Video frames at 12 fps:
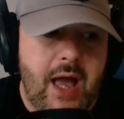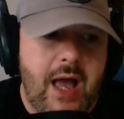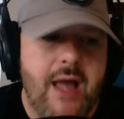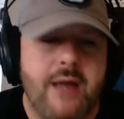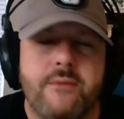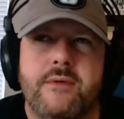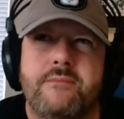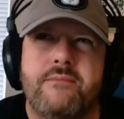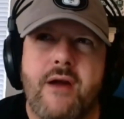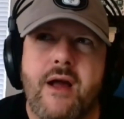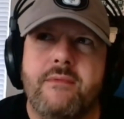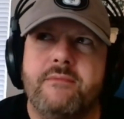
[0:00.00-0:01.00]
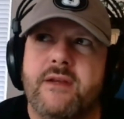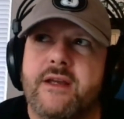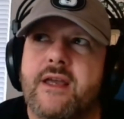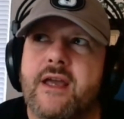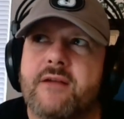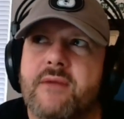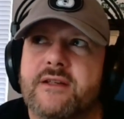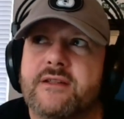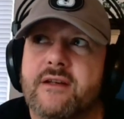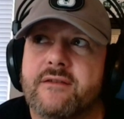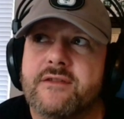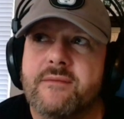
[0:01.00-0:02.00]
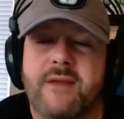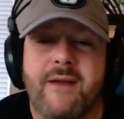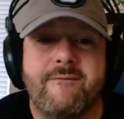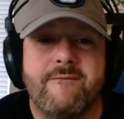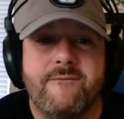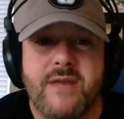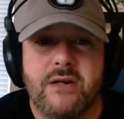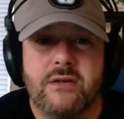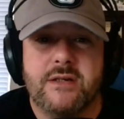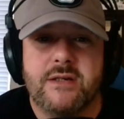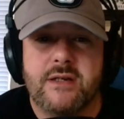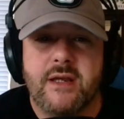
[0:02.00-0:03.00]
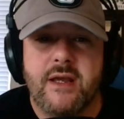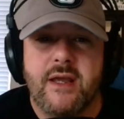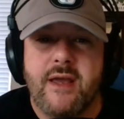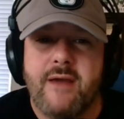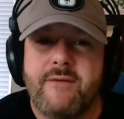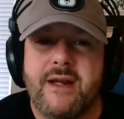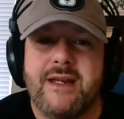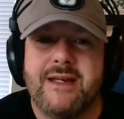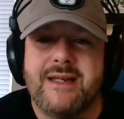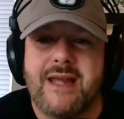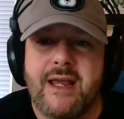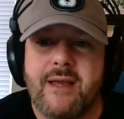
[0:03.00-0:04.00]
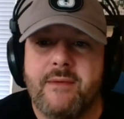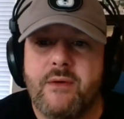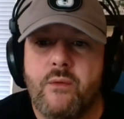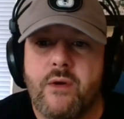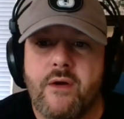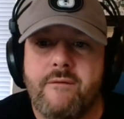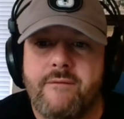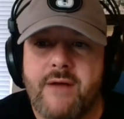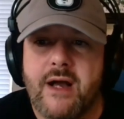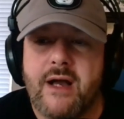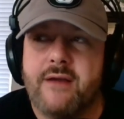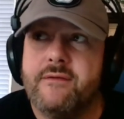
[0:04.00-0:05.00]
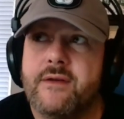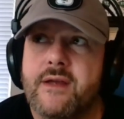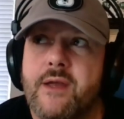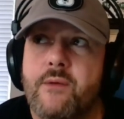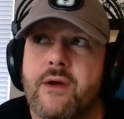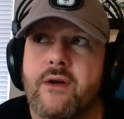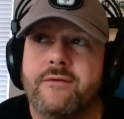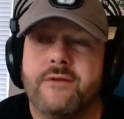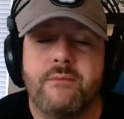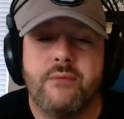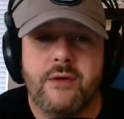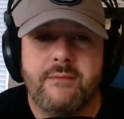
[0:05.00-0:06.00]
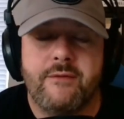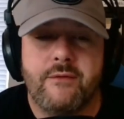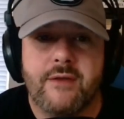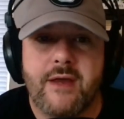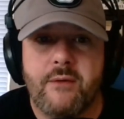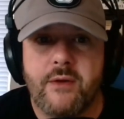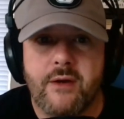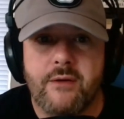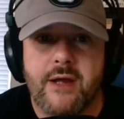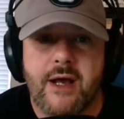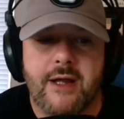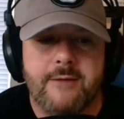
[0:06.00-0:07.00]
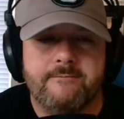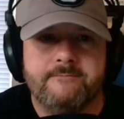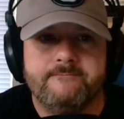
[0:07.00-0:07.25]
I would probably kick myself something fierce if I didn't take him at 105. He went off the board before that 109.